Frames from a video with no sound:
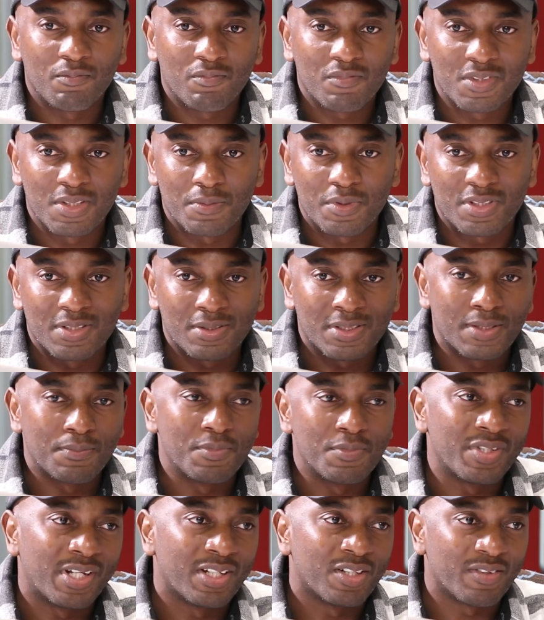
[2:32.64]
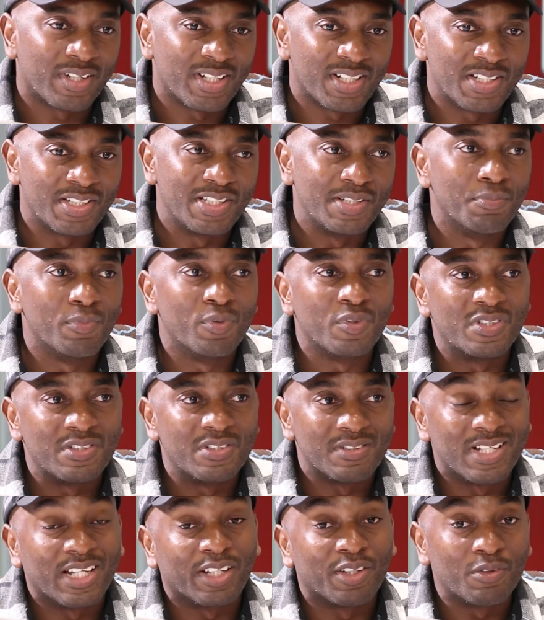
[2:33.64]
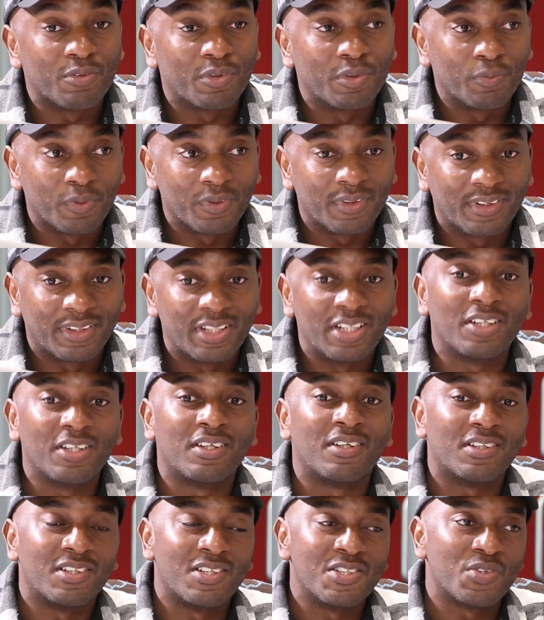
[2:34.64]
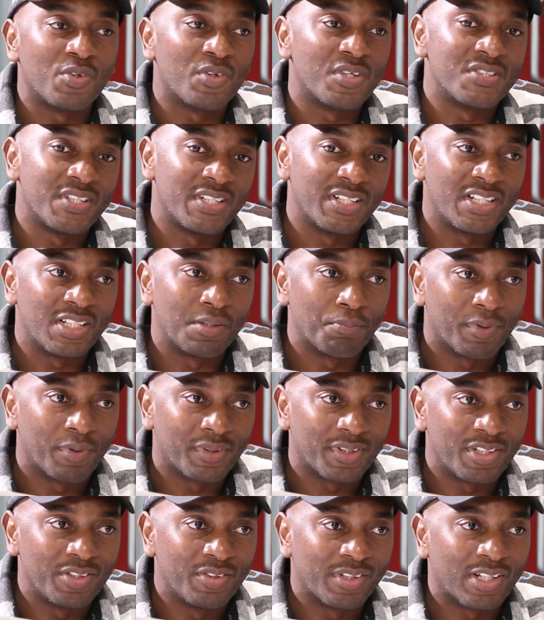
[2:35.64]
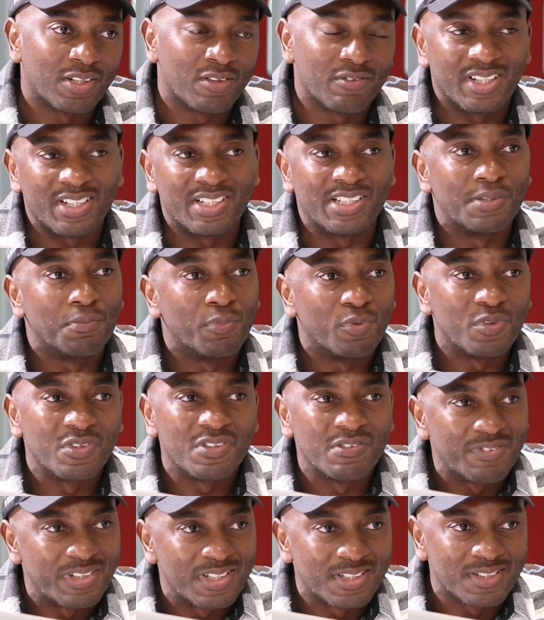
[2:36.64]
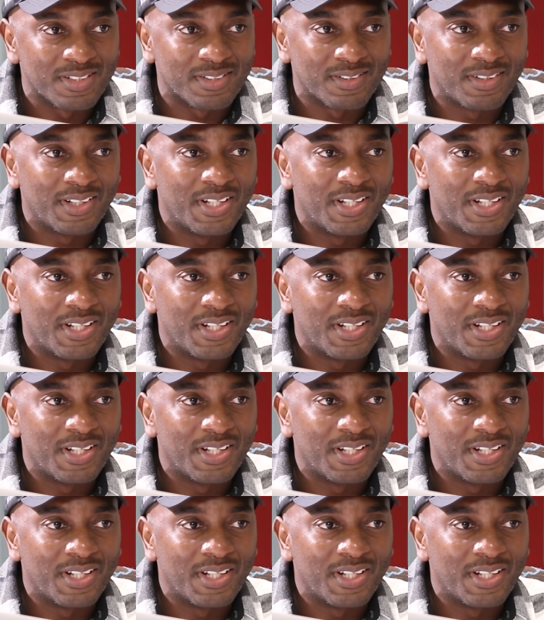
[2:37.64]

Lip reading: Sometimes you kind of get demotivated. Like you could think the song is a hit, but then you kind of get demotivated.